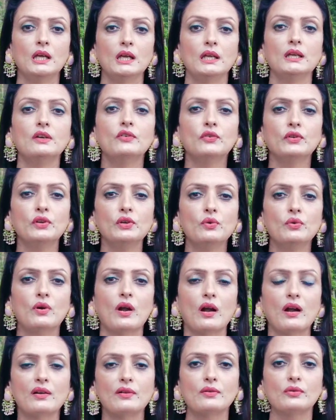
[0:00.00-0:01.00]
If you
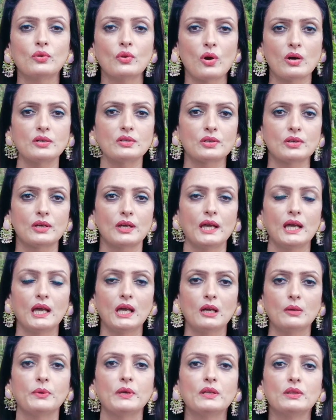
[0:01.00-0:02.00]
are not
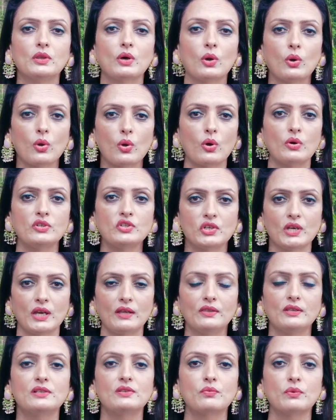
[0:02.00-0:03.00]
helping the Lord
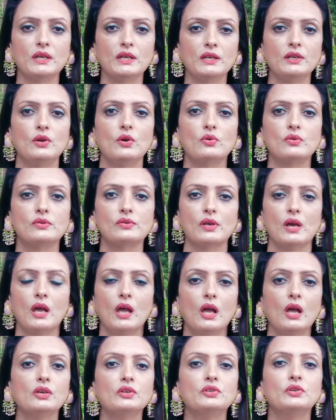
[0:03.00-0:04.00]
share these videos,
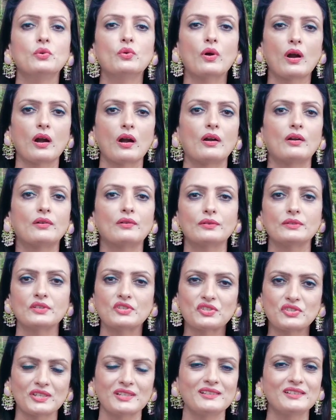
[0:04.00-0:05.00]
you are
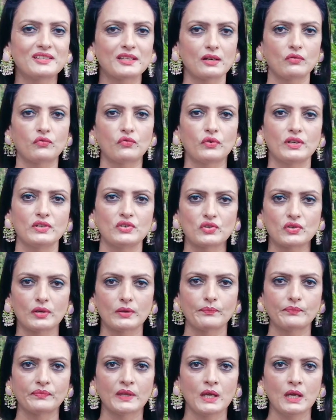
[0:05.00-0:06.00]
still selfish.